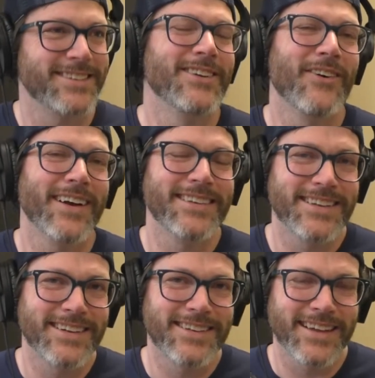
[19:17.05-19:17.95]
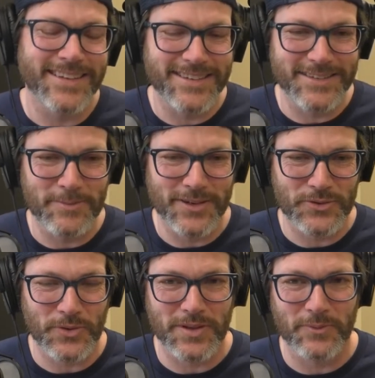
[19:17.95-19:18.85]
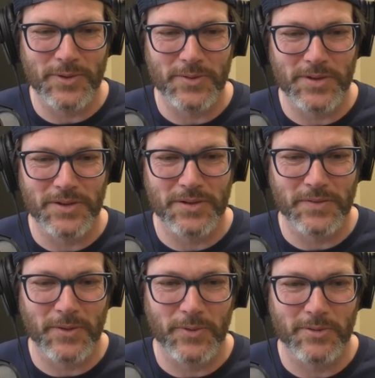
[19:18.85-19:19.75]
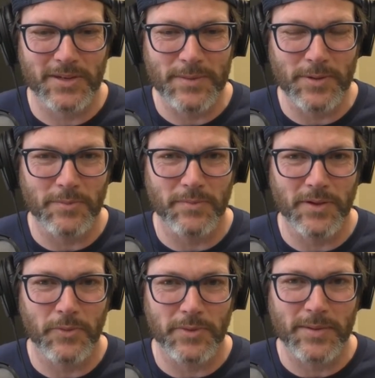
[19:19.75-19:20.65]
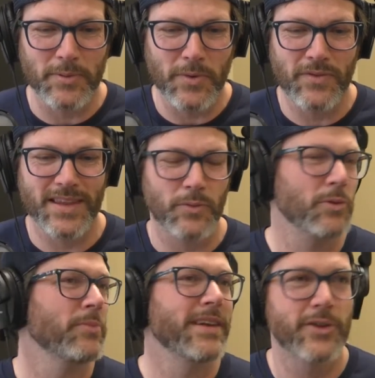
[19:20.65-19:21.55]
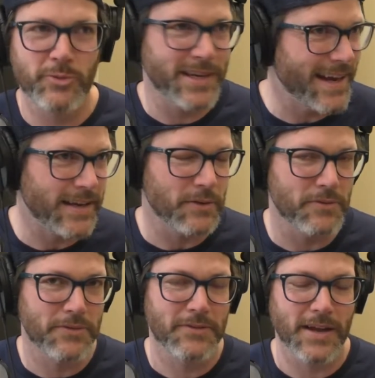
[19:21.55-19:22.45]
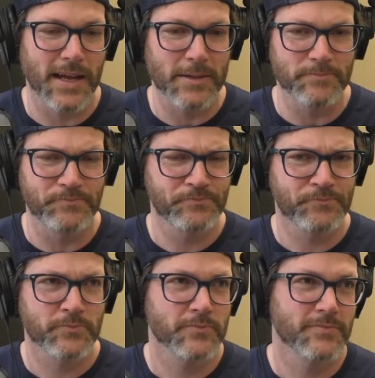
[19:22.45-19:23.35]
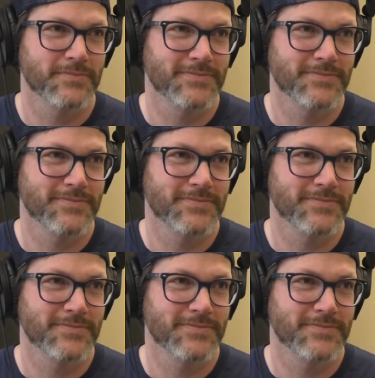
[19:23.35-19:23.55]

You know, I needed I needed to make sure that we were that we were keeping that we were keeping moving, that we were being creative. Um, One of my greatest